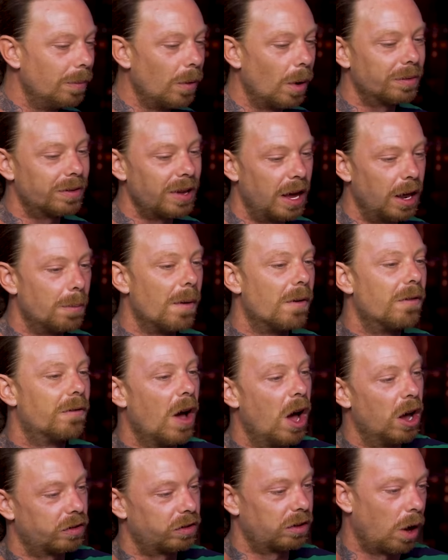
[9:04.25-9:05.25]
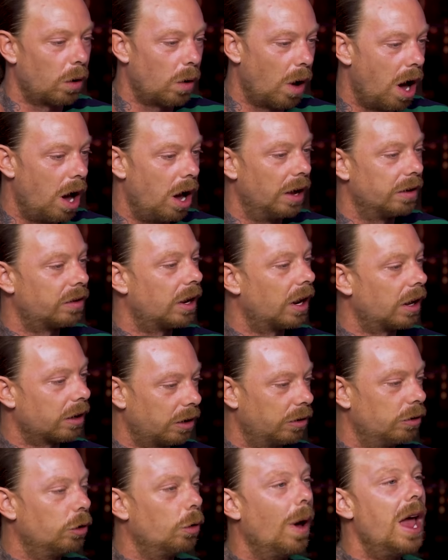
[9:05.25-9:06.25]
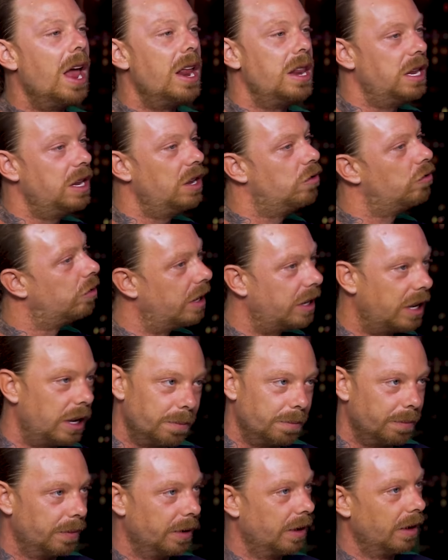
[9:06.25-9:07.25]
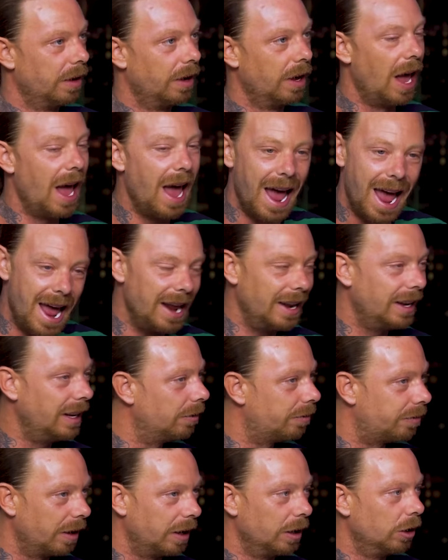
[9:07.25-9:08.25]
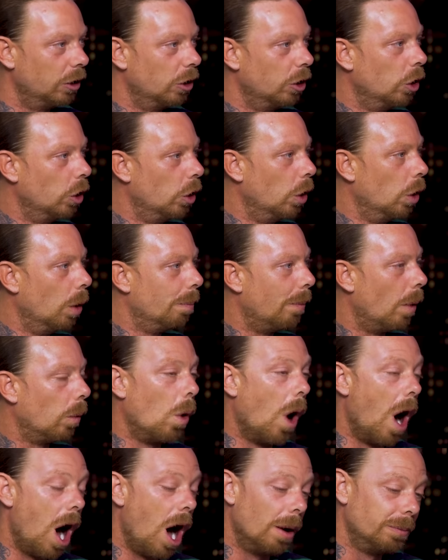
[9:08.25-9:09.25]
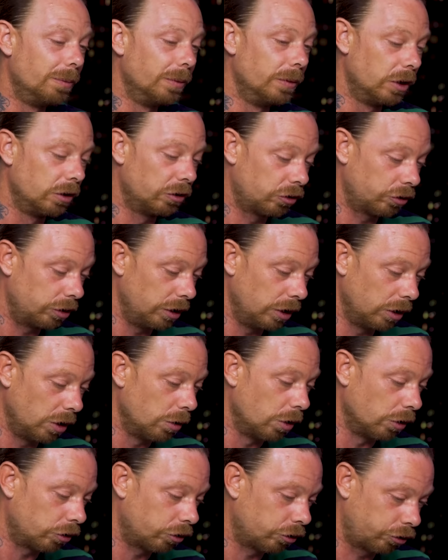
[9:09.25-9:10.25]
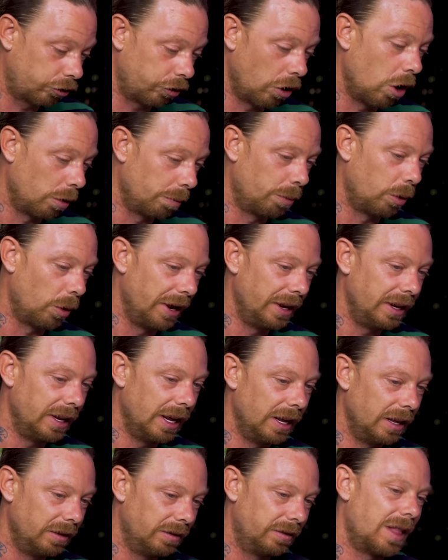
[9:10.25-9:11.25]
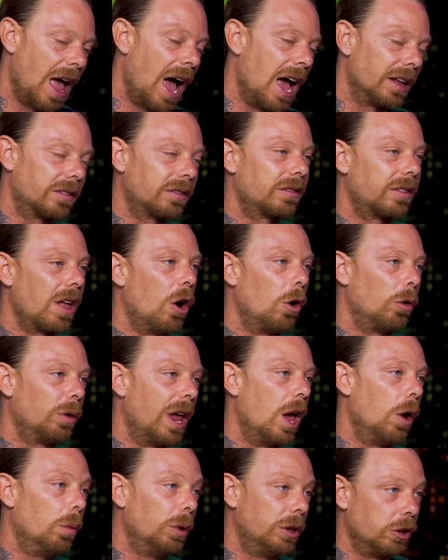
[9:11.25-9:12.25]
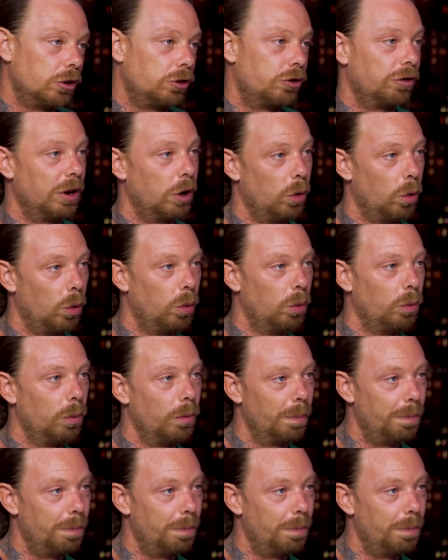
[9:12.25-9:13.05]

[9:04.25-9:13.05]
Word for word: I'm not saying I'm a versatile artist and I can do any rhythm, mm -hmm. anything, but what I'm, you know, the strong point is that style there with the drill